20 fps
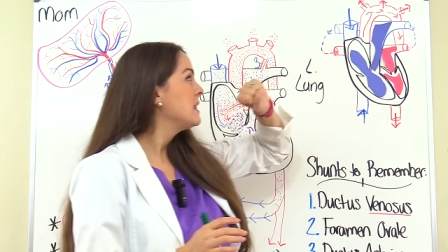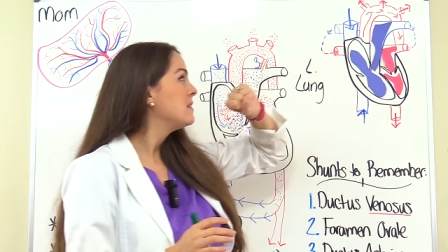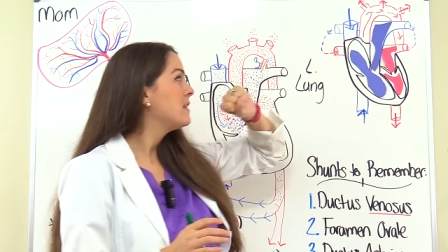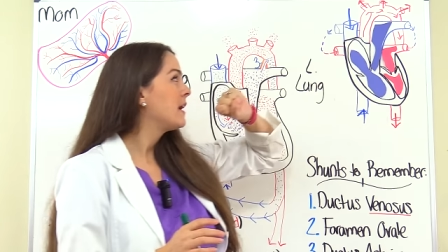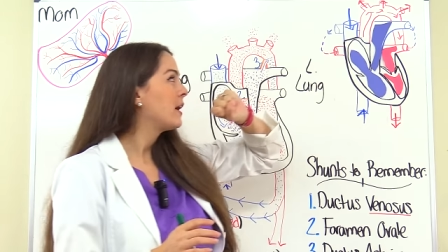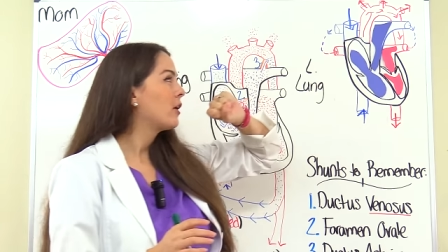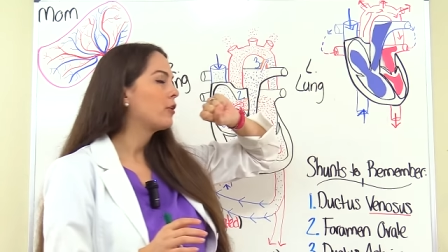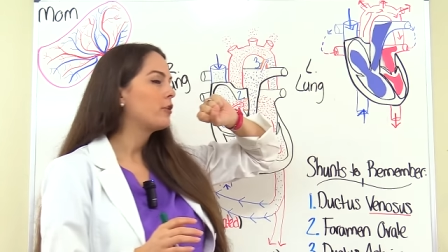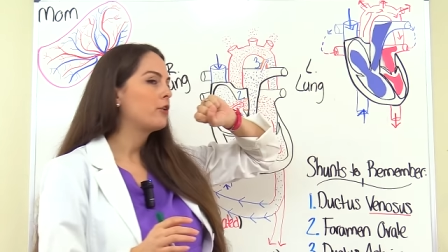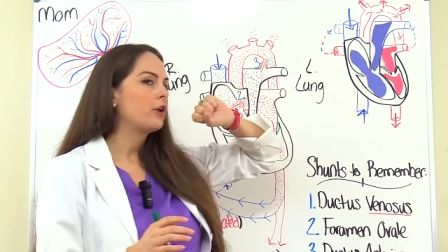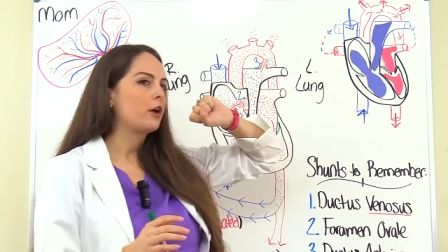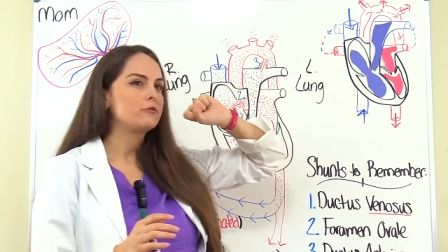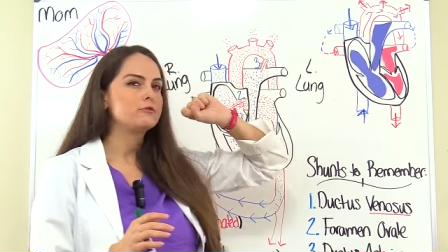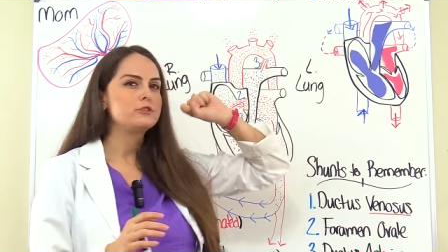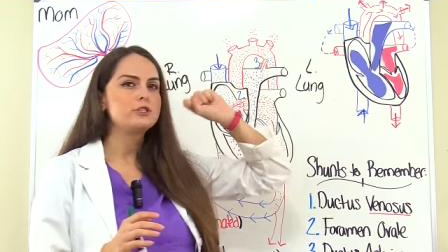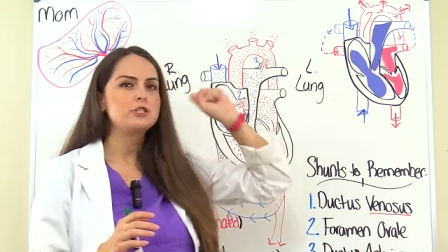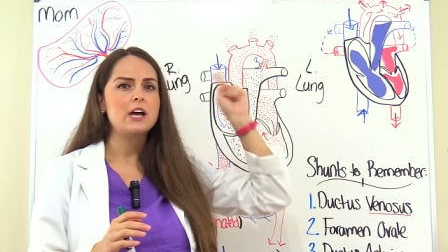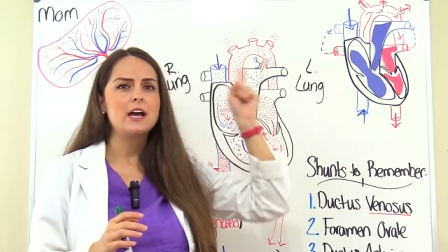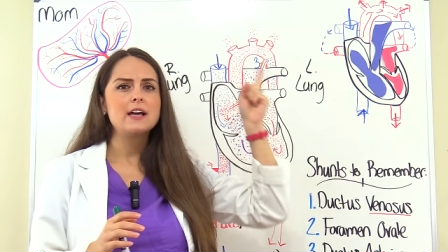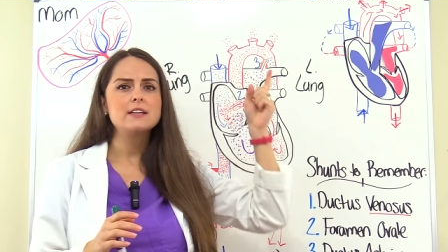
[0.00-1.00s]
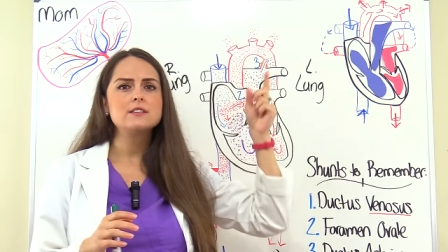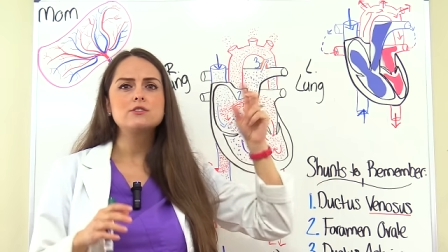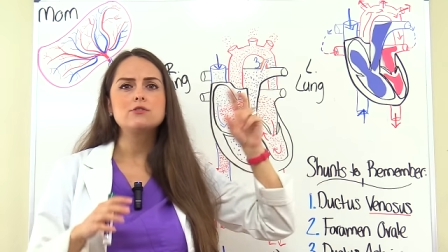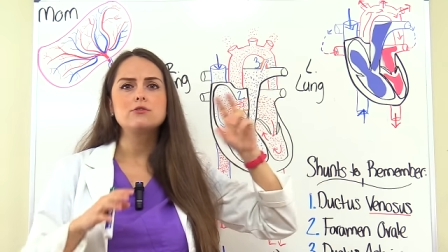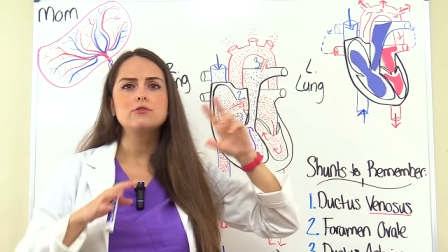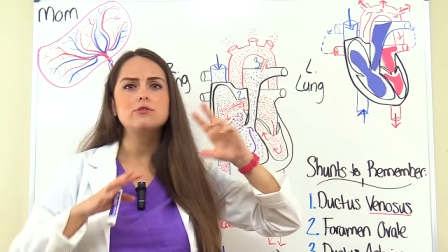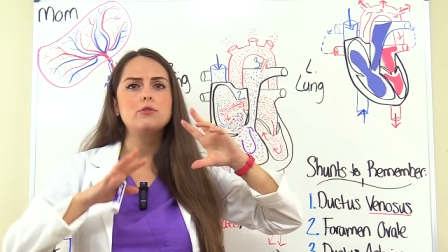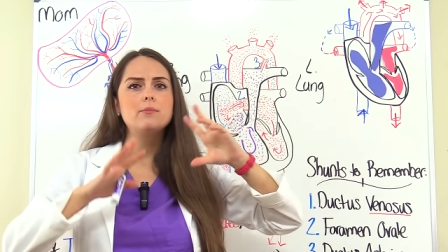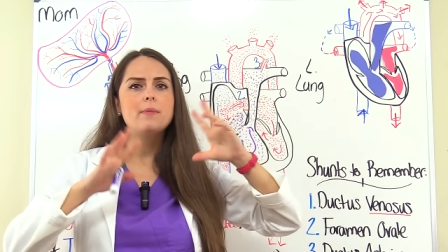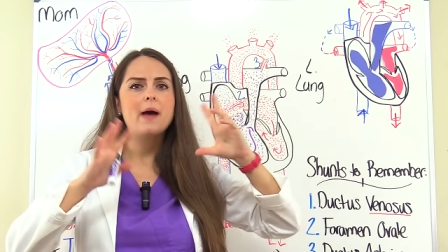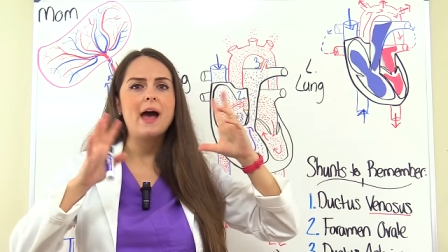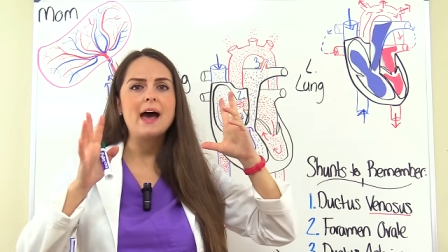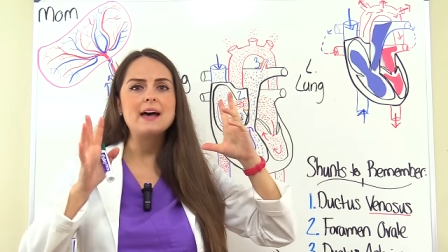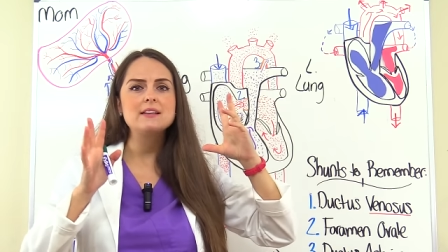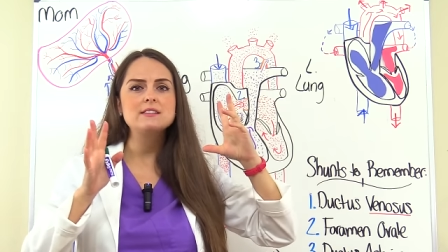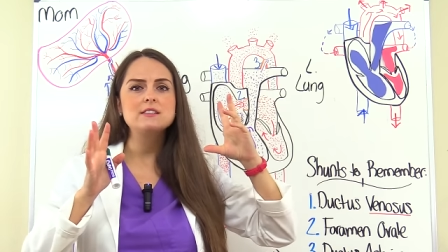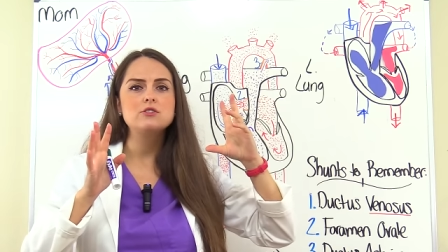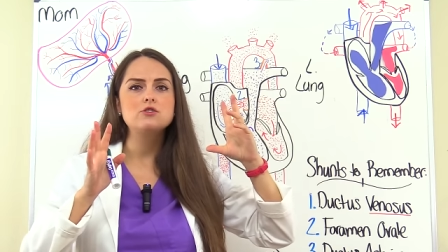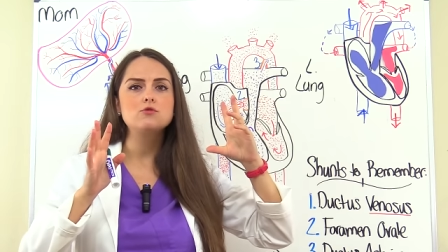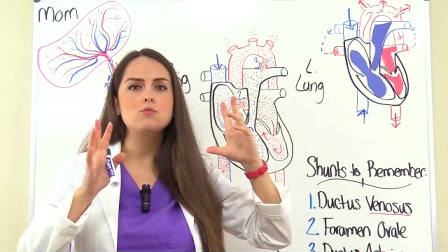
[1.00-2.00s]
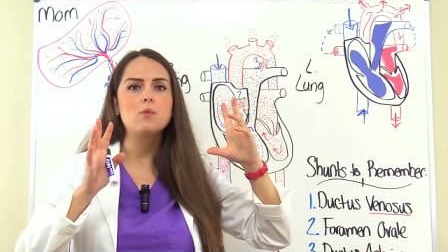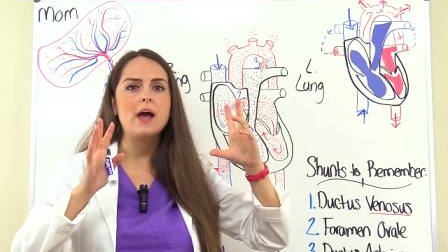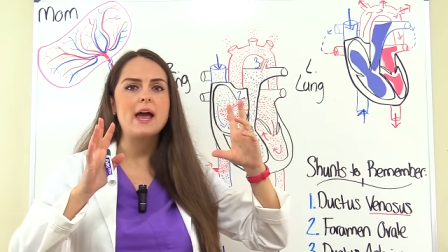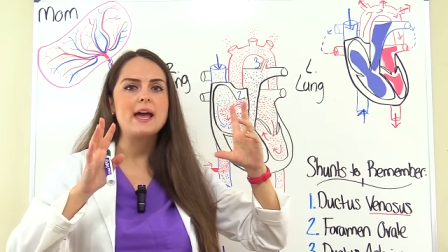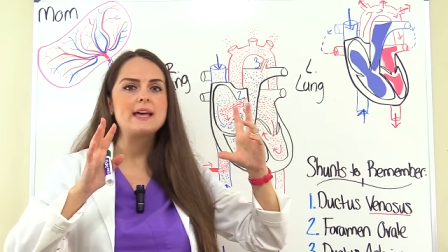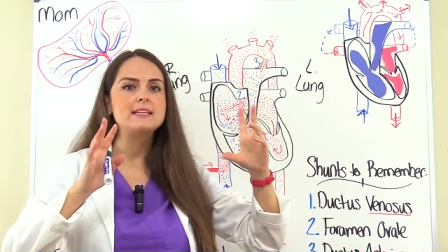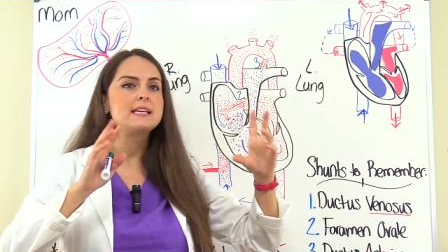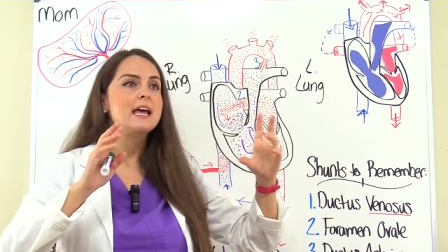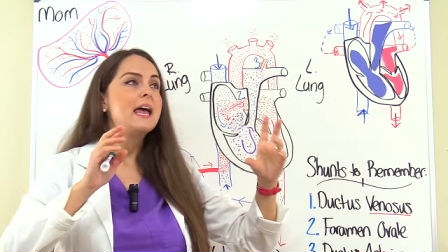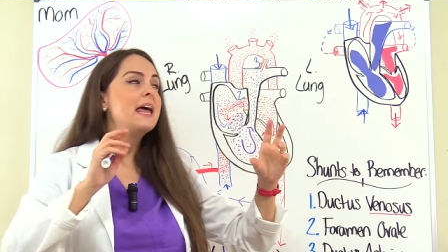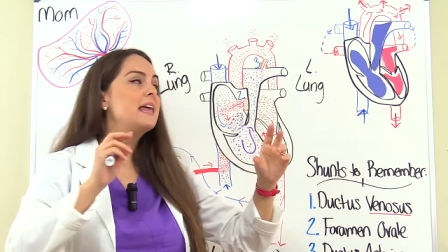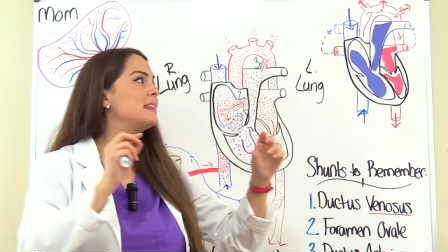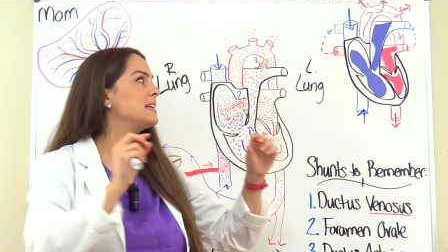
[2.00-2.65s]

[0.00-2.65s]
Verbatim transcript: there are no shunts or little passageways